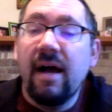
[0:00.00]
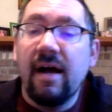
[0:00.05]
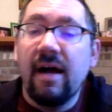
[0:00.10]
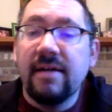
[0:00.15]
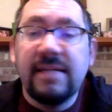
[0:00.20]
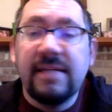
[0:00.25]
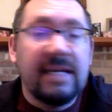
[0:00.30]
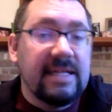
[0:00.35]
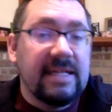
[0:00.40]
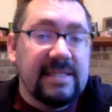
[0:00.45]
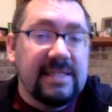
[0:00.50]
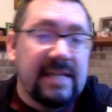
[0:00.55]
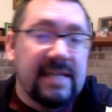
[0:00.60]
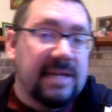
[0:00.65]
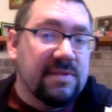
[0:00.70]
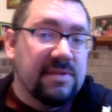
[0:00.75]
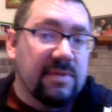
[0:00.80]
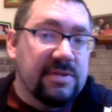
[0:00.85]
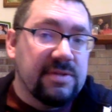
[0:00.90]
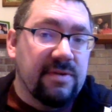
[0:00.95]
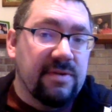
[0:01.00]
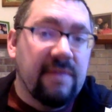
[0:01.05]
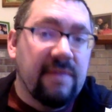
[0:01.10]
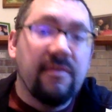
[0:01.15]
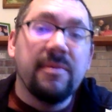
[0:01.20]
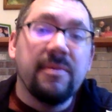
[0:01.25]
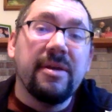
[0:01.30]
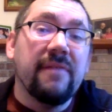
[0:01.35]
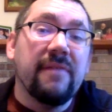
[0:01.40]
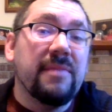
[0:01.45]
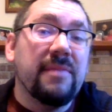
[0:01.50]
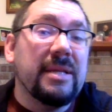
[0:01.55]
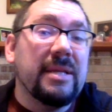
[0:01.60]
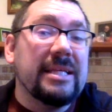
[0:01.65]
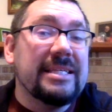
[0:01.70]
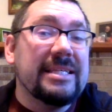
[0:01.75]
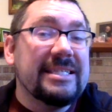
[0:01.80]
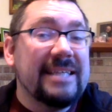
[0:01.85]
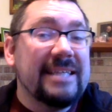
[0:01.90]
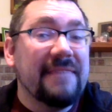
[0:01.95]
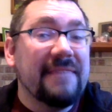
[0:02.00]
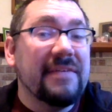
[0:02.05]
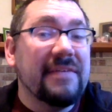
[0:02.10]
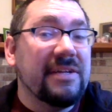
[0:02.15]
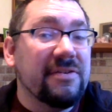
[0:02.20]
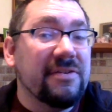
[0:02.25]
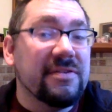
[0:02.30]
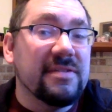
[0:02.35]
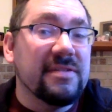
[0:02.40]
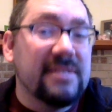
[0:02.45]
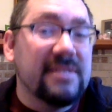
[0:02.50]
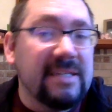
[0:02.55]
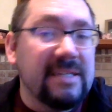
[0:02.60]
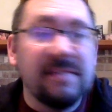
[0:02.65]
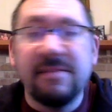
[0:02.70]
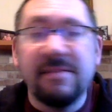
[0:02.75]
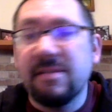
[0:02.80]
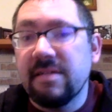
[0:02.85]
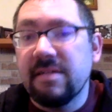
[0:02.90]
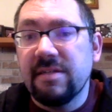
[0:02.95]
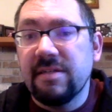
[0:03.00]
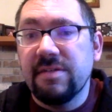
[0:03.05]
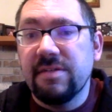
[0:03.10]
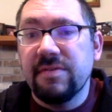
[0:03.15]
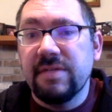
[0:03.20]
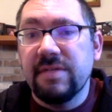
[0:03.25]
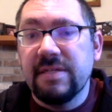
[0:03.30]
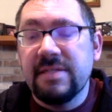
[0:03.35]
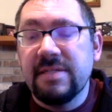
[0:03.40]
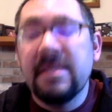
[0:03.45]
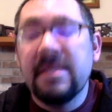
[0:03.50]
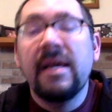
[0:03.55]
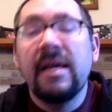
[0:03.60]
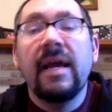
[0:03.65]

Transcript: taking the test whatsoever, but you have to be at least 7 years a citizen to do this.